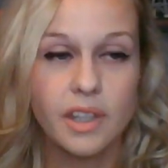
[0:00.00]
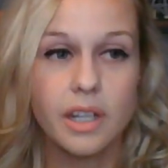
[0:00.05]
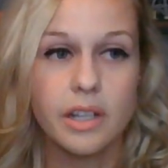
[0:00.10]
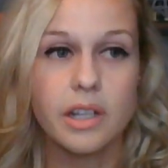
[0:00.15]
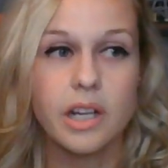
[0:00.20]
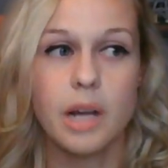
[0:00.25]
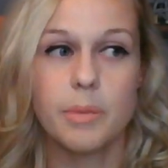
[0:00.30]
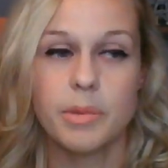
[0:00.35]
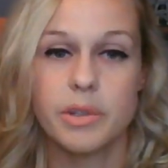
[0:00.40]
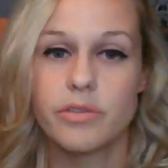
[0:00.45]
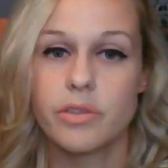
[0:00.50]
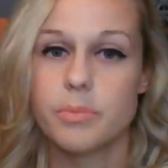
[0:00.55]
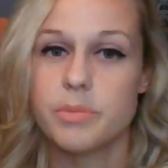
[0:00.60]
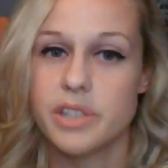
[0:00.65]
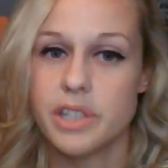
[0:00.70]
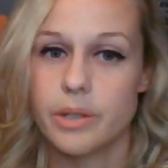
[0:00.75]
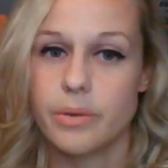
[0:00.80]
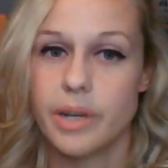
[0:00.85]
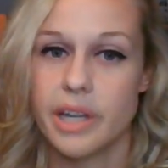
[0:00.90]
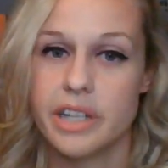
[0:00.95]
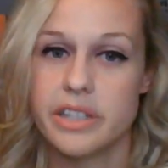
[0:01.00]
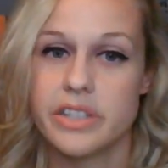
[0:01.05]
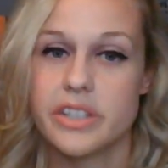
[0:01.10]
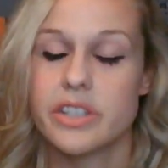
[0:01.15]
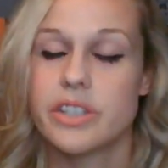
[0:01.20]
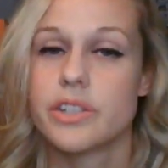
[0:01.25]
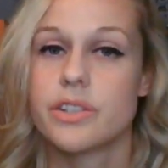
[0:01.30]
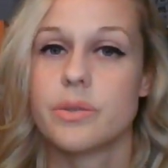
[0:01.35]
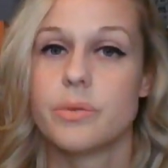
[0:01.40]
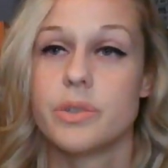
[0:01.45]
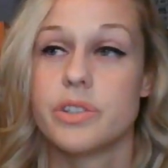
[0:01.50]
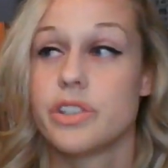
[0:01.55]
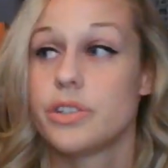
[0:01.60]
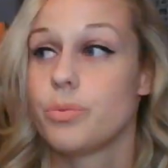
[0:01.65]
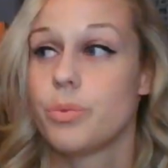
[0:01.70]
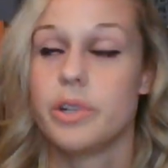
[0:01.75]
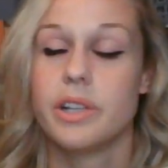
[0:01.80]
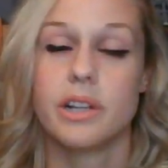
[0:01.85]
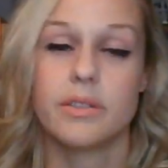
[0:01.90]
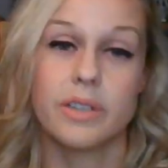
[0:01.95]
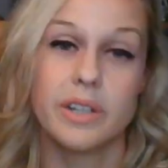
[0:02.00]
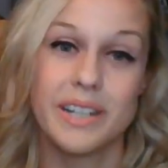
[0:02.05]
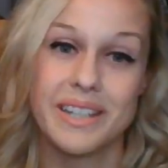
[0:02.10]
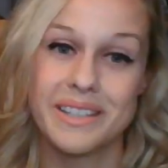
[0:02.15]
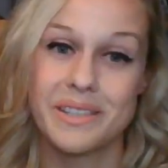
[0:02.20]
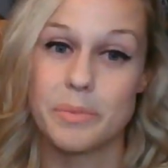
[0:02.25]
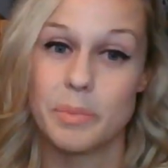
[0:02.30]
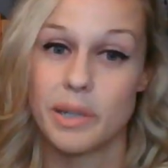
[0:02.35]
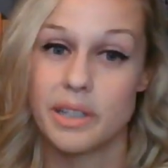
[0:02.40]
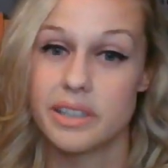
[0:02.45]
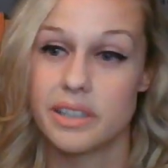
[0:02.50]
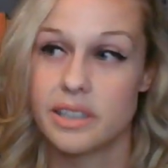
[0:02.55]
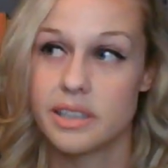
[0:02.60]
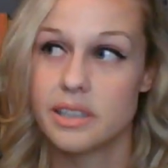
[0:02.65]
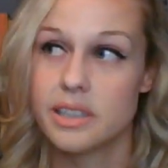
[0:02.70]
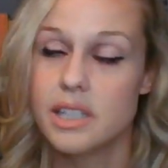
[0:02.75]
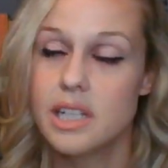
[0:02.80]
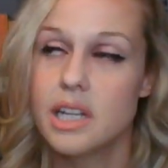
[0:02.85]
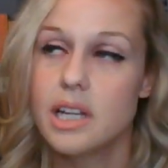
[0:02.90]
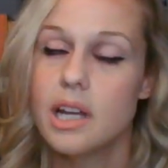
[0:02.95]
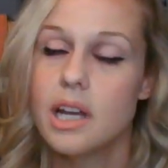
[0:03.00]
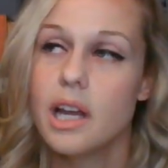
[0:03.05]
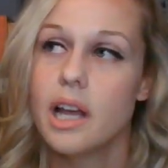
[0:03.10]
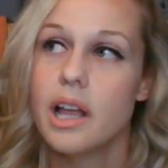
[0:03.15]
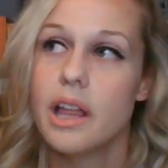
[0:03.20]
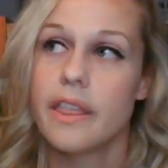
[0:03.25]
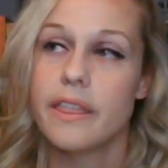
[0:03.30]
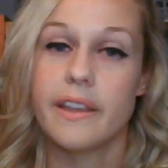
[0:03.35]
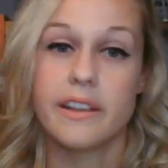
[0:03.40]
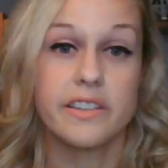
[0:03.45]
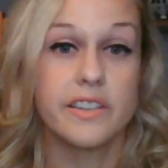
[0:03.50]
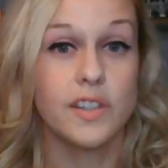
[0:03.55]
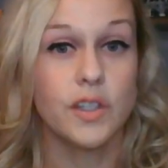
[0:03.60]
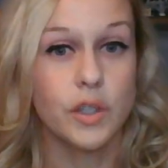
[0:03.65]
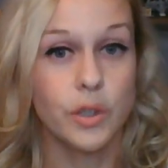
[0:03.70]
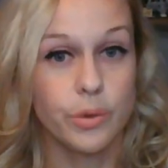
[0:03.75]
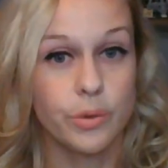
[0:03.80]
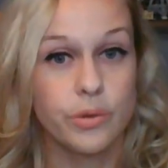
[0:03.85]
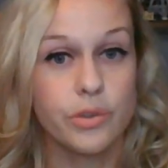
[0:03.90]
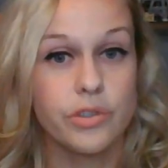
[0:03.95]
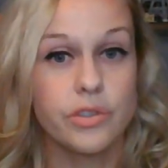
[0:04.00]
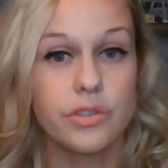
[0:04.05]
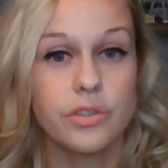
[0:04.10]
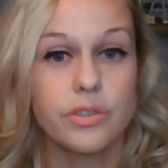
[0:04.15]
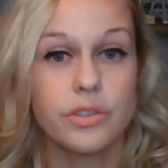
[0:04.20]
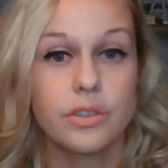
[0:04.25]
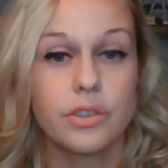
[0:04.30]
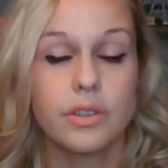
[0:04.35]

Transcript: Coming from DOH, which we never expected, that's huge.